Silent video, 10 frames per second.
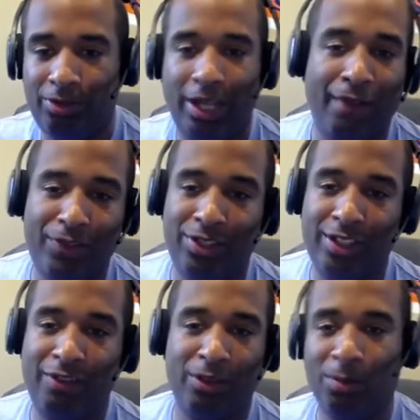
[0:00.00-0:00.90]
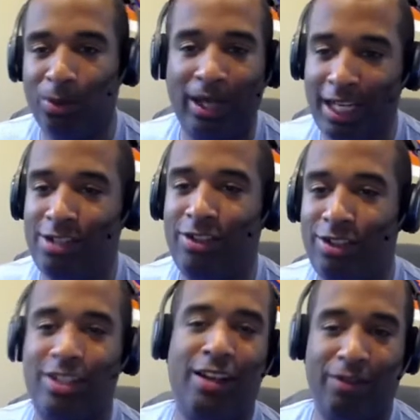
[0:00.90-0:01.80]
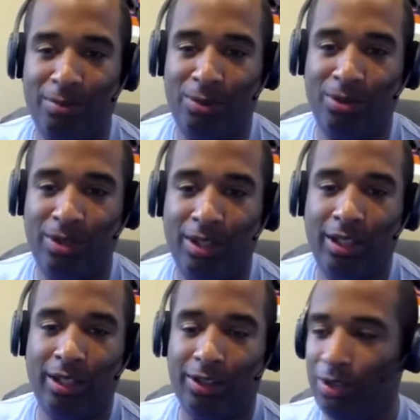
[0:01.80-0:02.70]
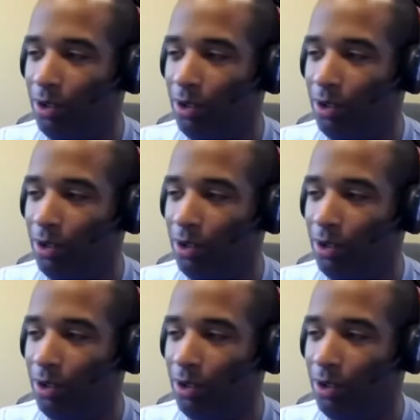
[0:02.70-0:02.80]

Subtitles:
death is inevitable, age is inevitable, you know,